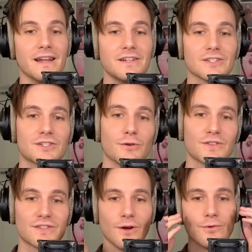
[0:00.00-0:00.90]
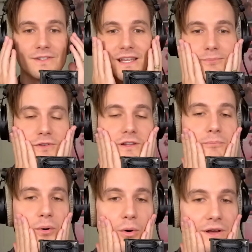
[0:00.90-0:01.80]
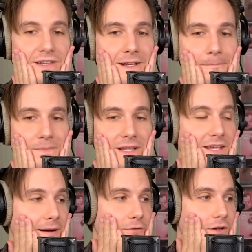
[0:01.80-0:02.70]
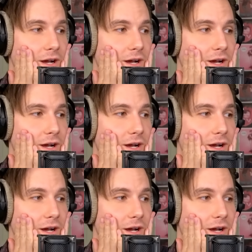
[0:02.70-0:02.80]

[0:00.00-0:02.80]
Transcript: And it just goes so deep to the point that they have